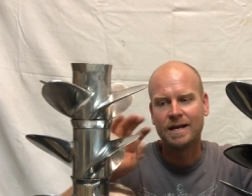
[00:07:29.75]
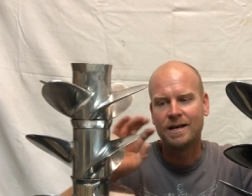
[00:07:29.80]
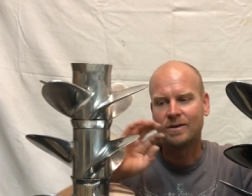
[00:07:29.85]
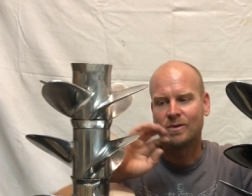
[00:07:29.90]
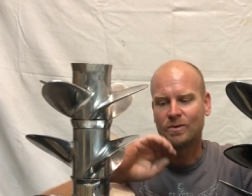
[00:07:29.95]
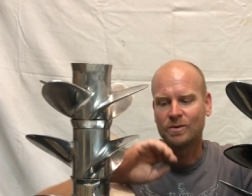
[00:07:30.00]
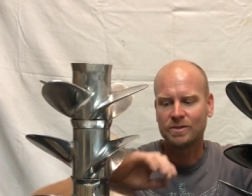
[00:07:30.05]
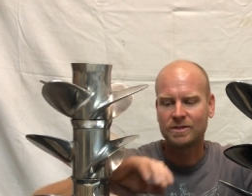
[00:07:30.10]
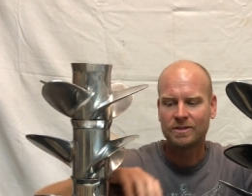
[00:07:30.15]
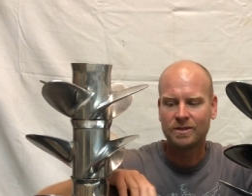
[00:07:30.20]

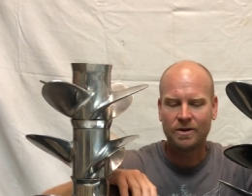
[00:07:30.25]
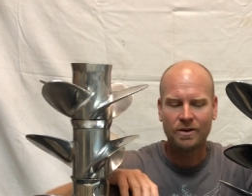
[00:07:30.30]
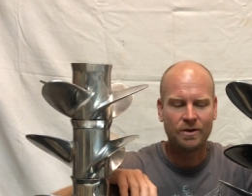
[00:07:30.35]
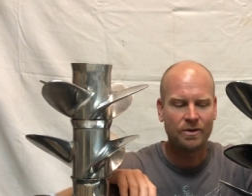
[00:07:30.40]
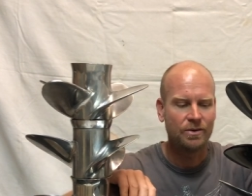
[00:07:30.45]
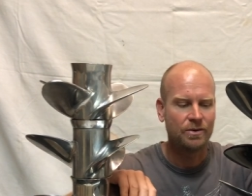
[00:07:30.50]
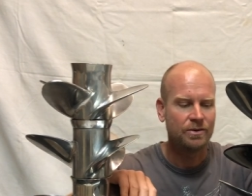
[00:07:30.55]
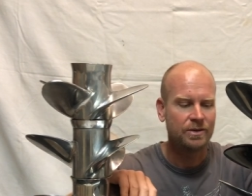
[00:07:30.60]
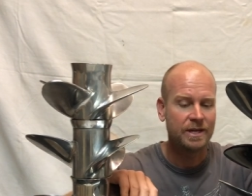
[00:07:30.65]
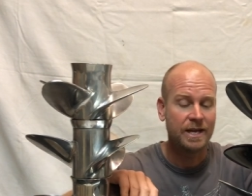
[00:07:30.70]

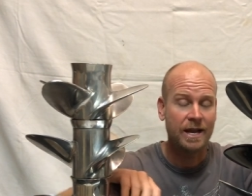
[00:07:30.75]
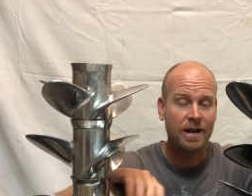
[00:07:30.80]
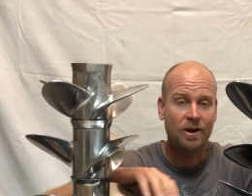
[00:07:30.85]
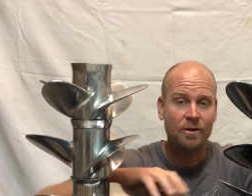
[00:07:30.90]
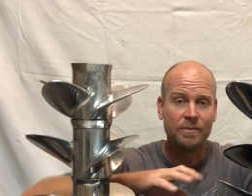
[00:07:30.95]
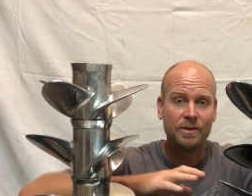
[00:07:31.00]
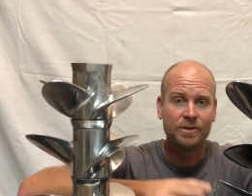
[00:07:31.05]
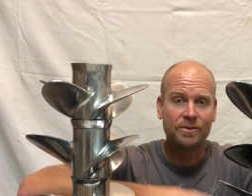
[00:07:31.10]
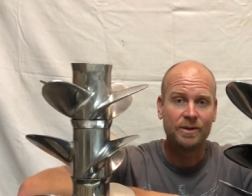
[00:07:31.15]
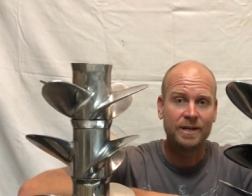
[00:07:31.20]
Also, yeah, I'll
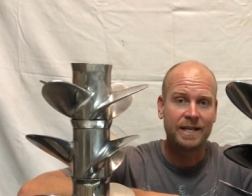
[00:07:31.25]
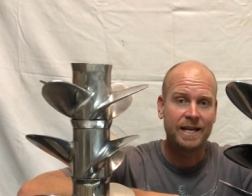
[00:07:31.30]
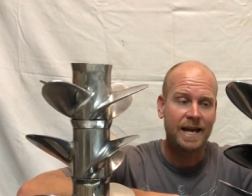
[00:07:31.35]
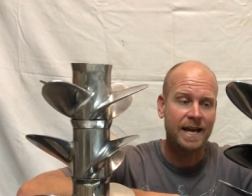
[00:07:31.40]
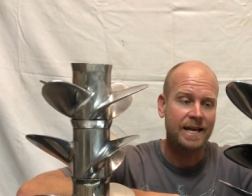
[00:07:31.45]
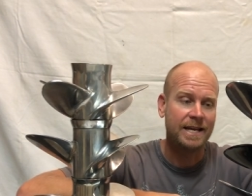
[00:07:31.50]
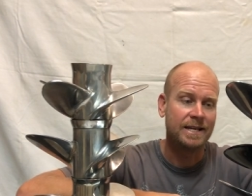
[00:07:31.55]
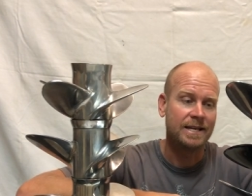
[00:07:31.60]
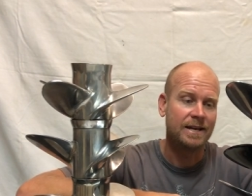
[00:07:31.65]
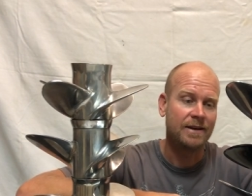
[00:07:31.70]
be doing
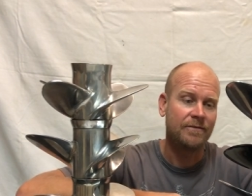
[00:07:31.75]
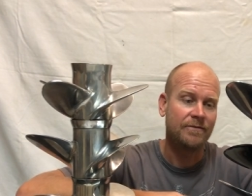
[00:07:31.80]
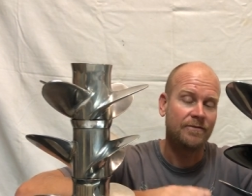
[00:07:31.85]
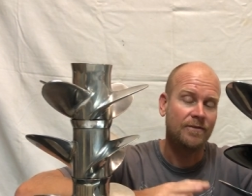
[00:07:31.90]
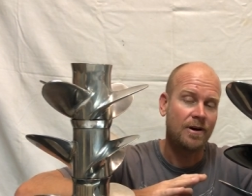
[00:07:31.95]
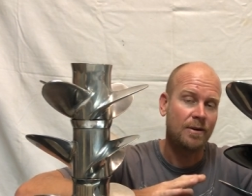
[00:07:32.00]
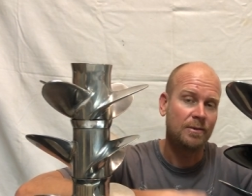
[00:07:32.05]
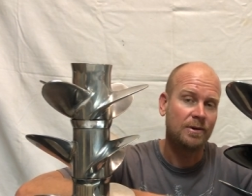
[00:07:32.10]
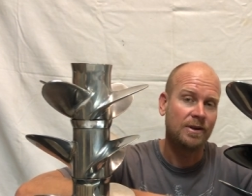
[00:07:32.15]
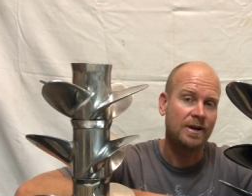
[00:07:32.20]
a
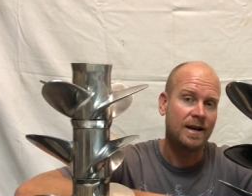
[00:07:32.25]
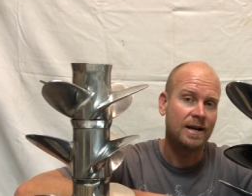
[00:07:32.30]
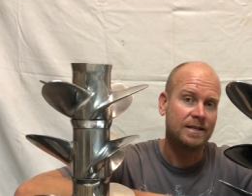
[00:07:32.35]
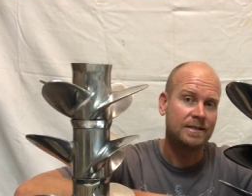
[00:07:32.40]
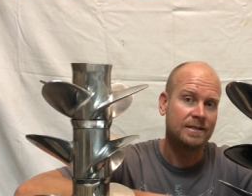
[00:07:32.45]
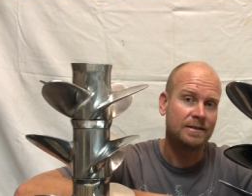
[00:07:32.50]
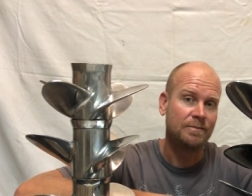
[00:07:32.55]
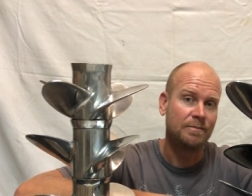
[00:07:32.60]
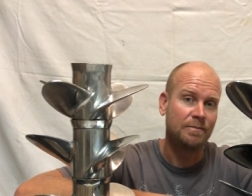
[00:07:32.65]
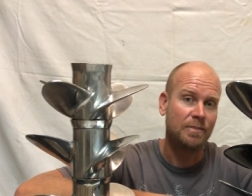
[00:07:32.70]

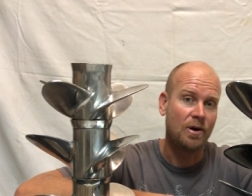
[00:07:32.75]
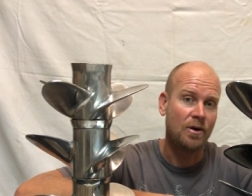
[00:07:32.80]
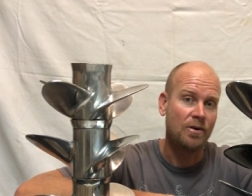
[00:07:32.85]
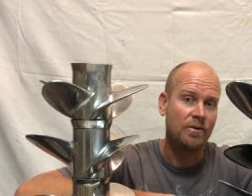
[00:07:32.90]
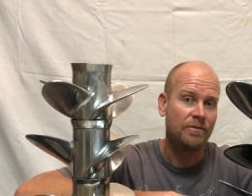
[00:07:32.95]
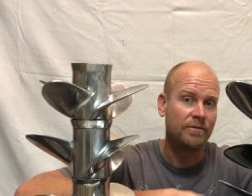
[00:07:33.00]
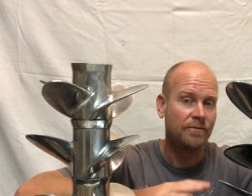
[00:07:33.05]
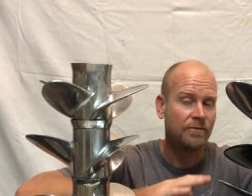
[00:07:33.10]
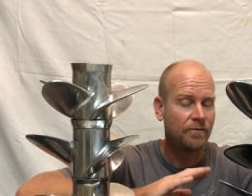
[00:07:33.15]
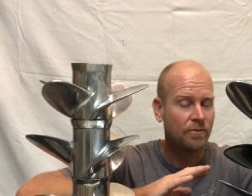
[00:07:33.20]
fiberglass
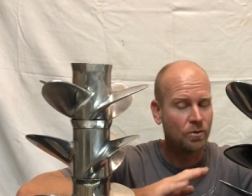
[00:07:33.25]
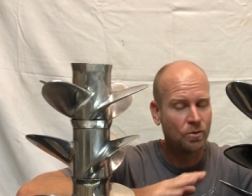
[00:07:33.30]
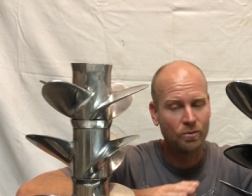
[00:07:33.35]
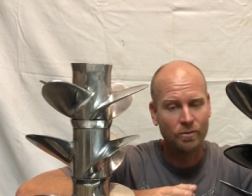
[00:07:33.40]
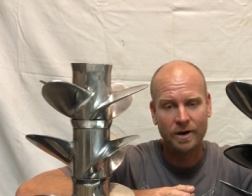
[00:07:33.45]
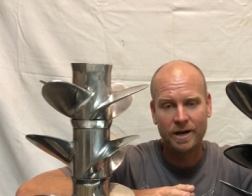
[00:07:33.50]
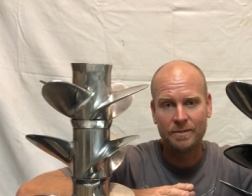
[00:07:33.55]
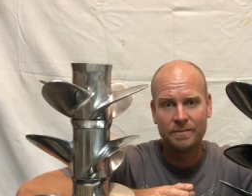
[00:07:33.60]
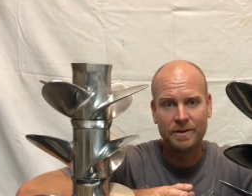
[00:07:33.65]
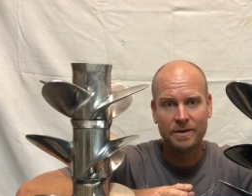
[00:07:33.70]
boat full
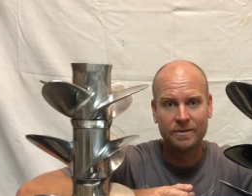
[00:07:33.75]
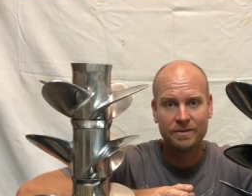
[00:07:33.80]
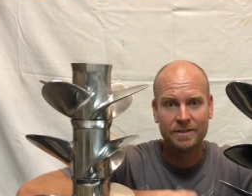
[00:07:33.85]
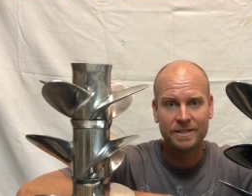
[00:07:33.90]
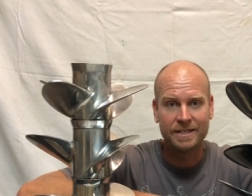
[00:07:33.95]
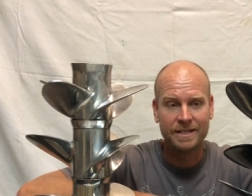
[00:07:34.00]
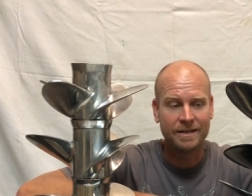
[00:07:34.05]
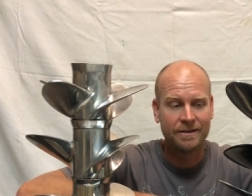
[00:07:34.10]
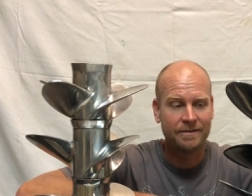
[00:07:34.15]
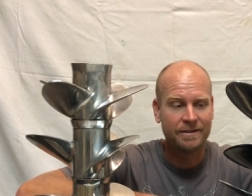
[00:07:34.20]
rebuild
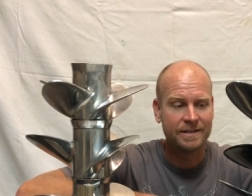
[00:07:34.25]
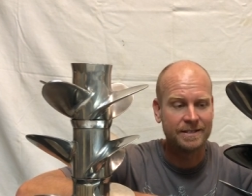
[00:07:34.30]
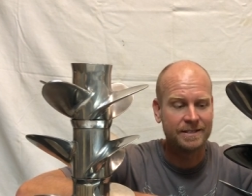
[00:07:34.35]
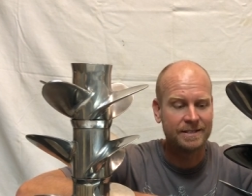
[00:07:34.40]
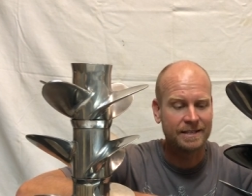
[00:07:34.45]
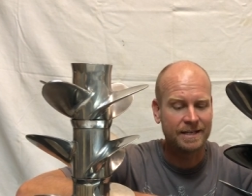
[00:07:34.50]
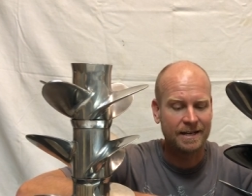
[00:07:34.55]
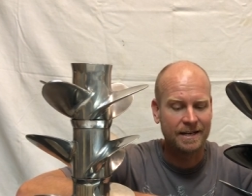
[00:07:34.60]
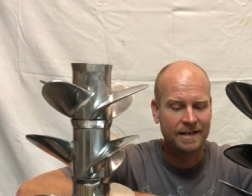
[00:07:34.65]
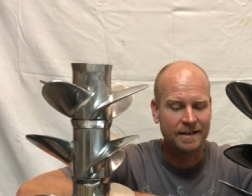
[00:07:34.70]

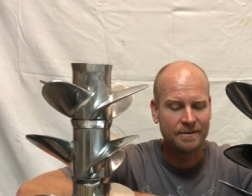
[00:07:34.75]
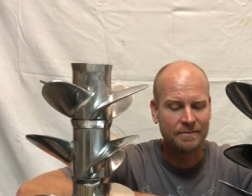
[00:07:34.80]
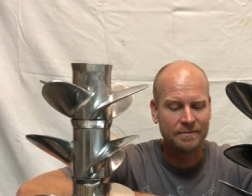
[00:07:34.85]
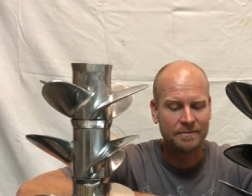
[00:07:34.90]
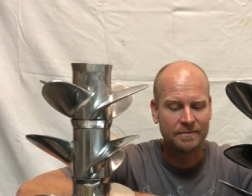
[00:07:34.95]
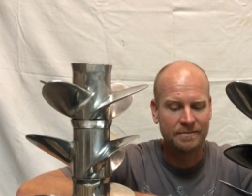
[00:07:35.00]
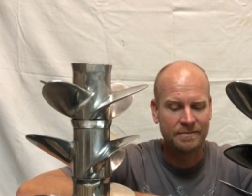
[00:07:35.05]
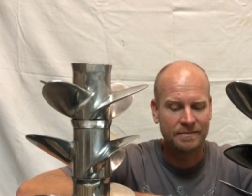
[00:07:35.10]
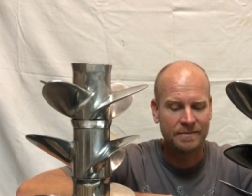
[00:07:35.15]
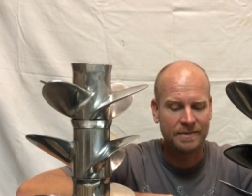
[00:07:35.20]
series um,
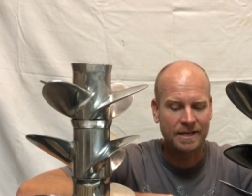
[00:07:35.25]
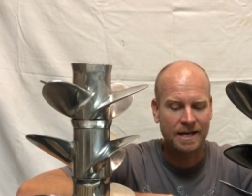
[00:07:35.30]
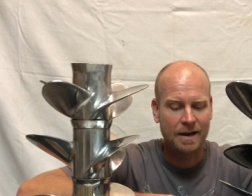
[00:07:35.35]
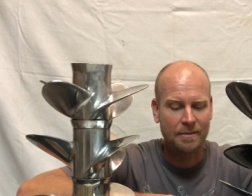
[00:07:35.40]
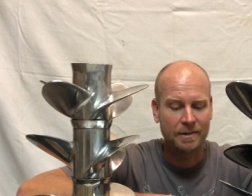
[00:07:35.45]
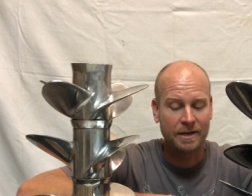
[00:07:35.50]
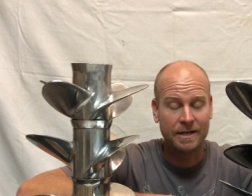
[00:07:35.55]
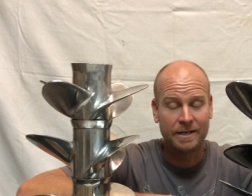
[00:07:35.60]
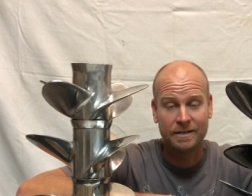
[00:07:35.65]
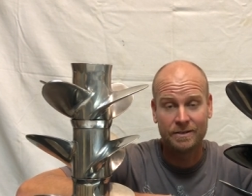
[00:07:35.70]

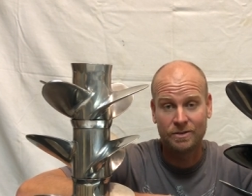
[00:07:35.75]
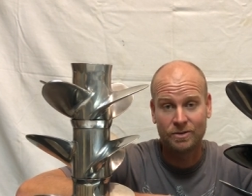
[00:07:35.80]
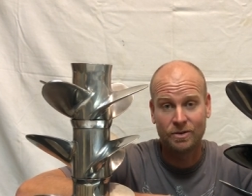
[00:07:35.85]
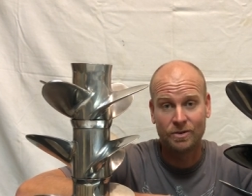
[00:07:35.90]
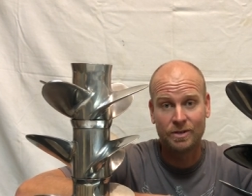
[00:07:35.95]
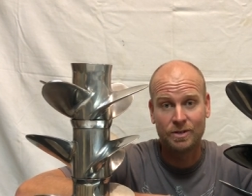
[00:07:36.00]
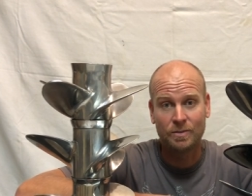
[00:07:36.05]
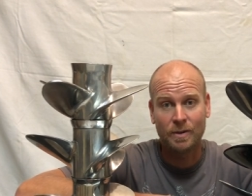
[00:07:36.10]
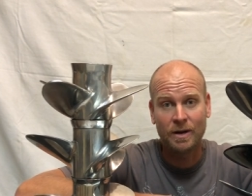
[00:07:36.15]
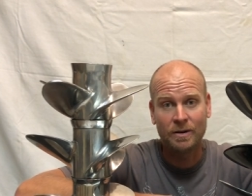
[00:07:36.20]
coming
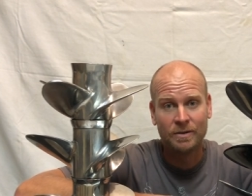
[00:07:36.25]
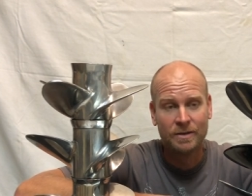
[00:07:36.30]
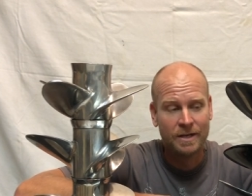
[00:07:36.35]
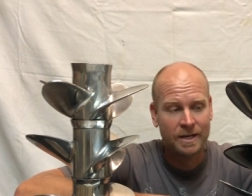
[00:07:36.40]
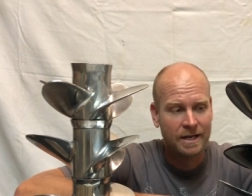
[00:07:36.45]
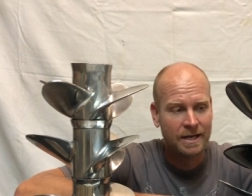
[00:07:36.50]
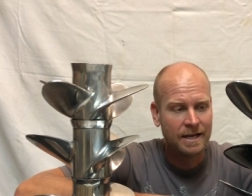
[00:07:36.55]
soon as well.